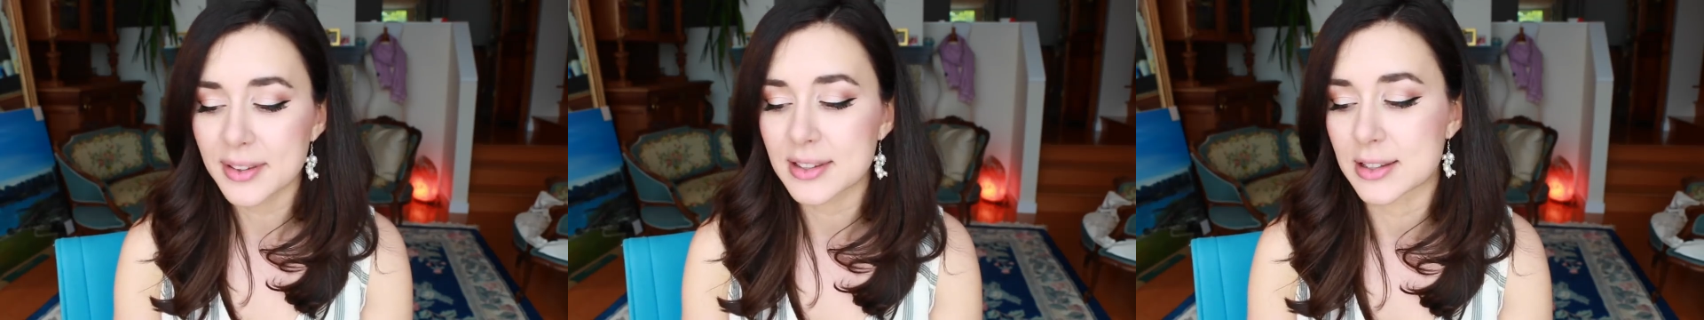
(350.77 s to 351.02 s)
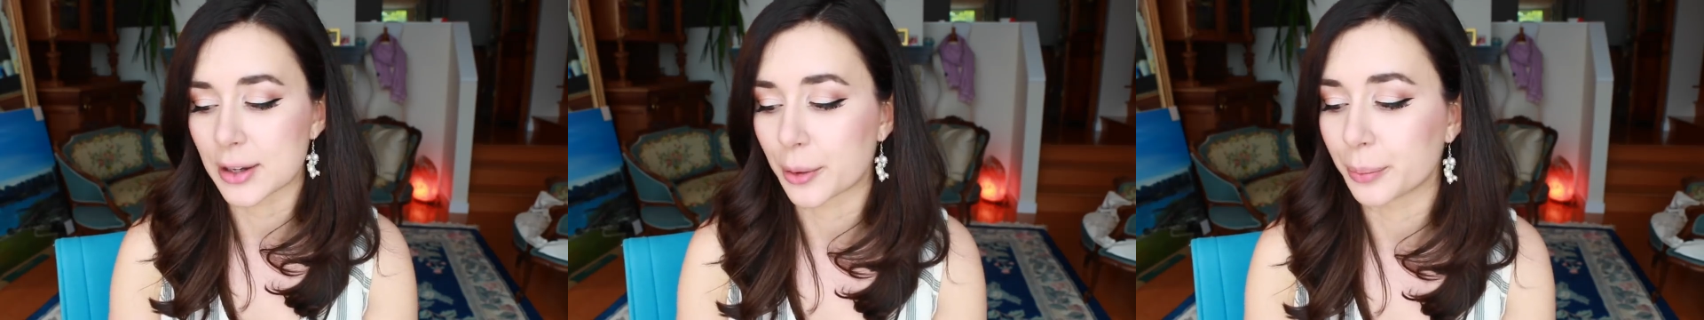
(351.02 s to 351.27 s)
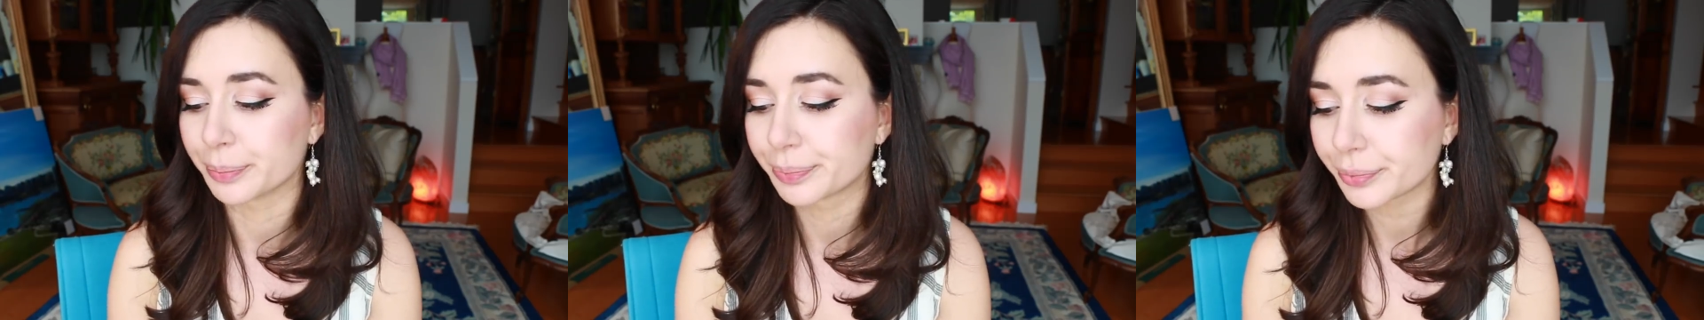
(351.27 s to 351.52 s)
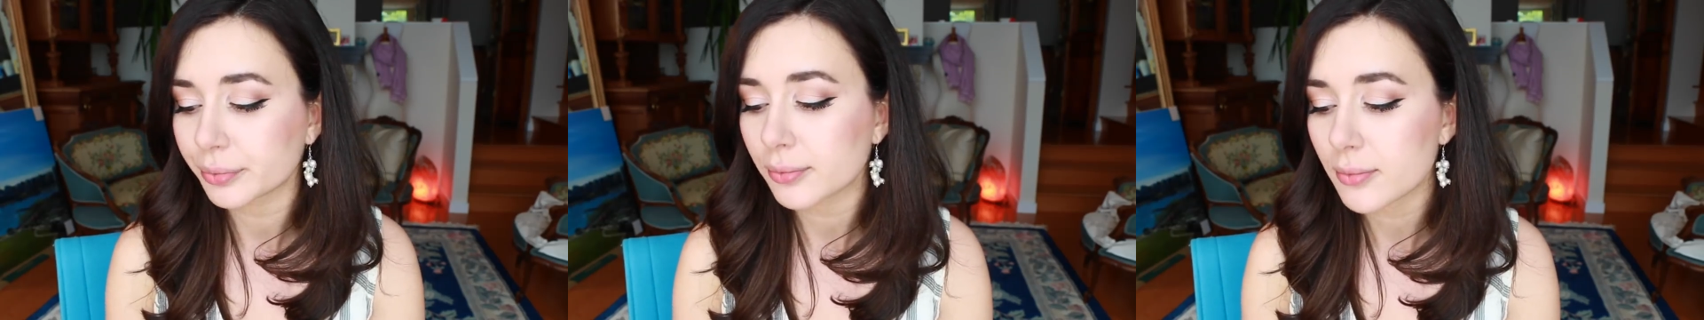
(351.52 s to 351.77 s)
So
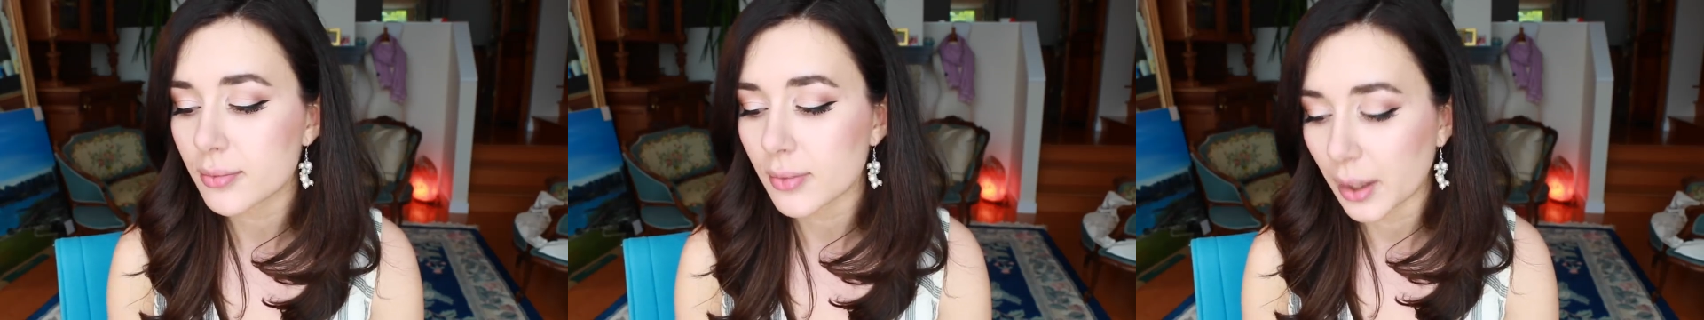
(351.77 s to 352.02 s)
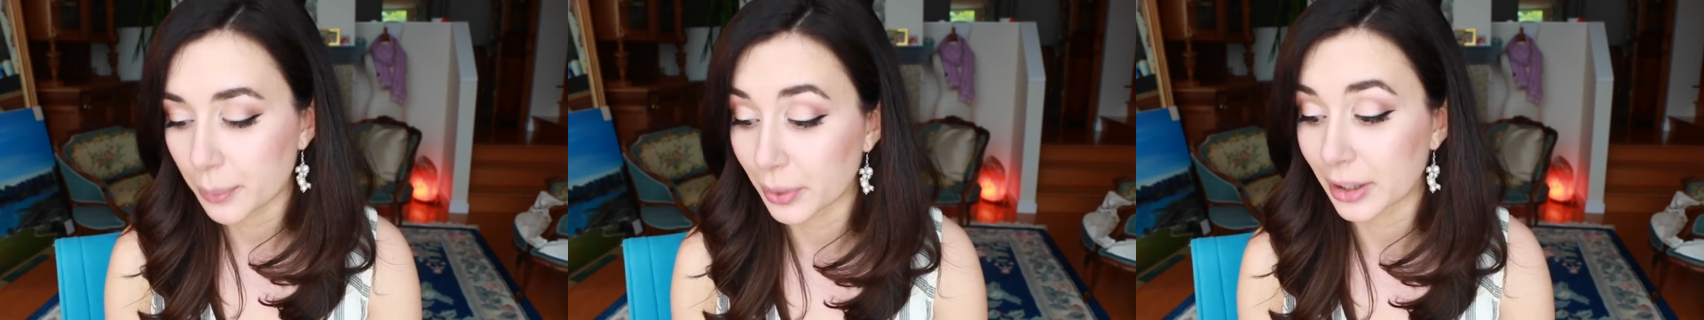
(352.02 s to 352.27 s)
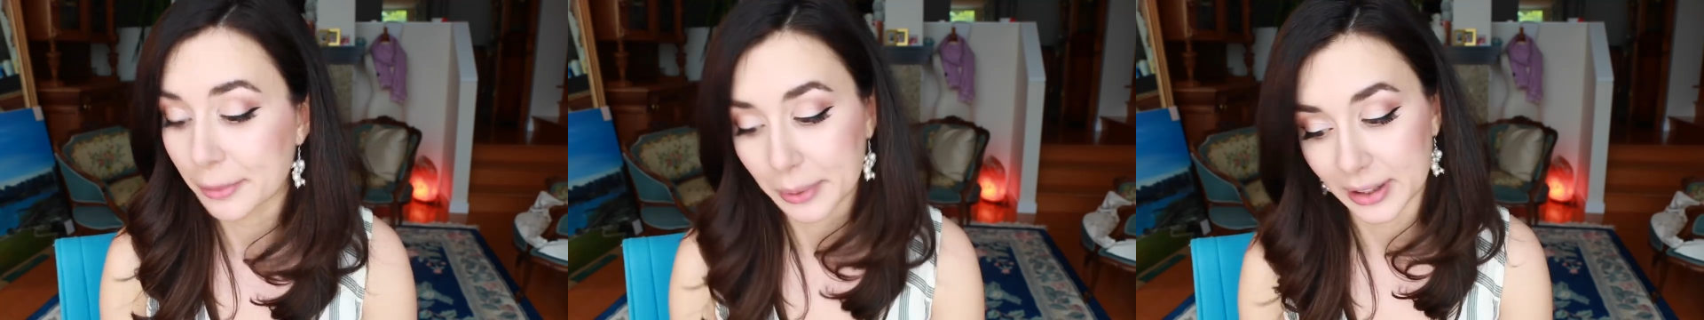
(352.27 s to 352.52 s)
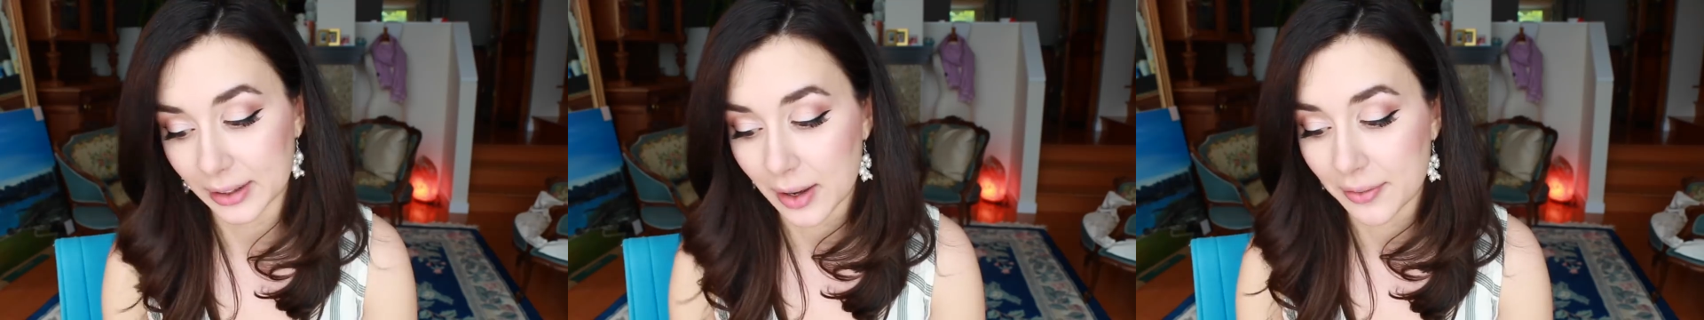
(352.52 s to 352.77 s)
really,
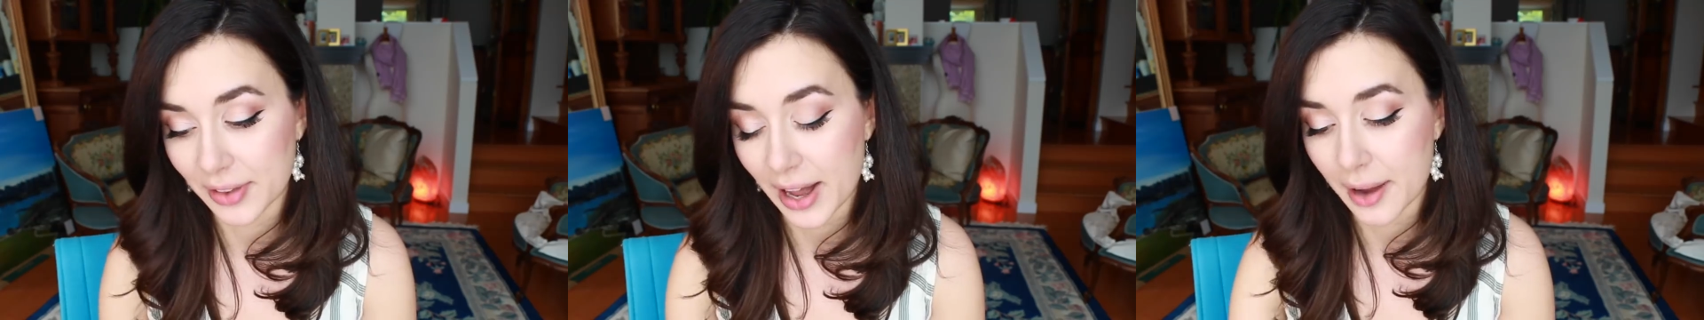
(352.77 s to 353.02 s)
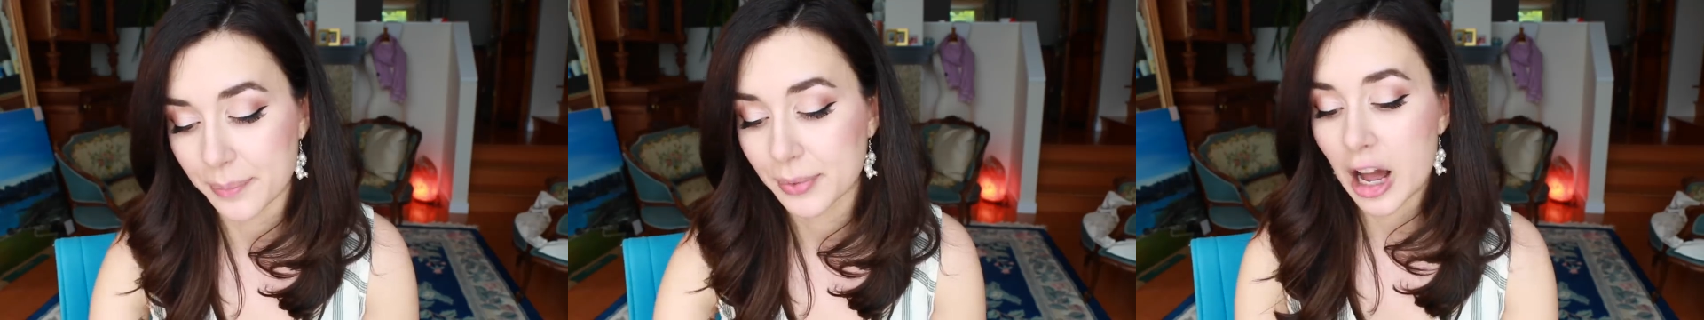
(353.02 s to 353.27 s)
really love that.